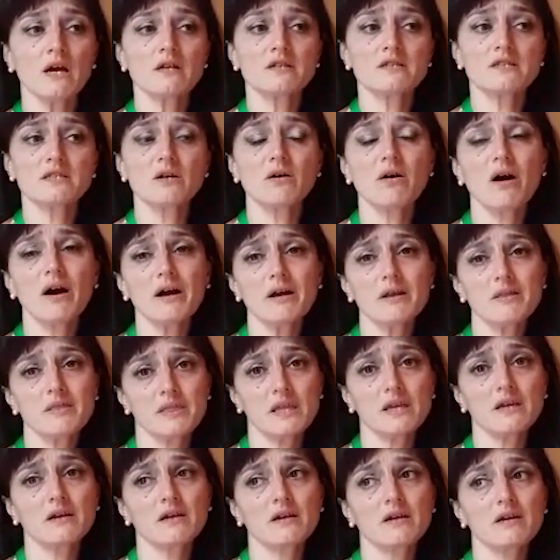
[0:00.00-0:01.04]
So I
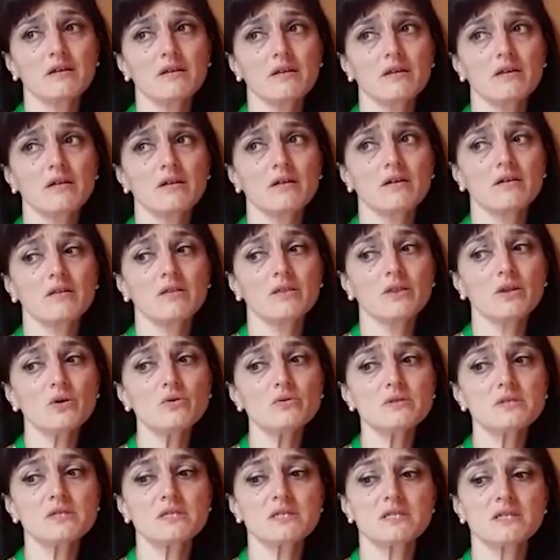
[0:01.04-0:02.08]
think
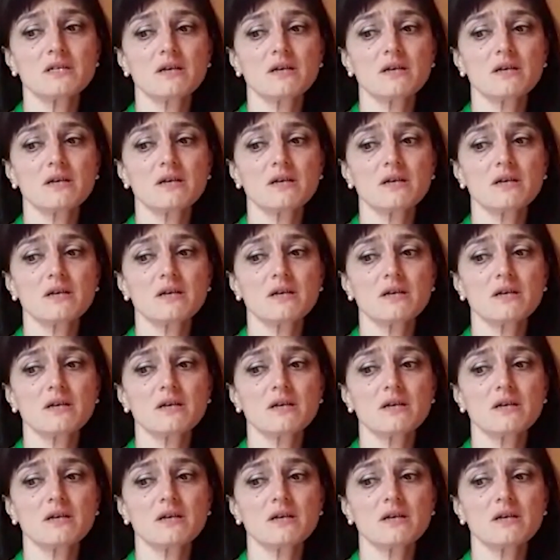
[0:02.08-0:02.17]
those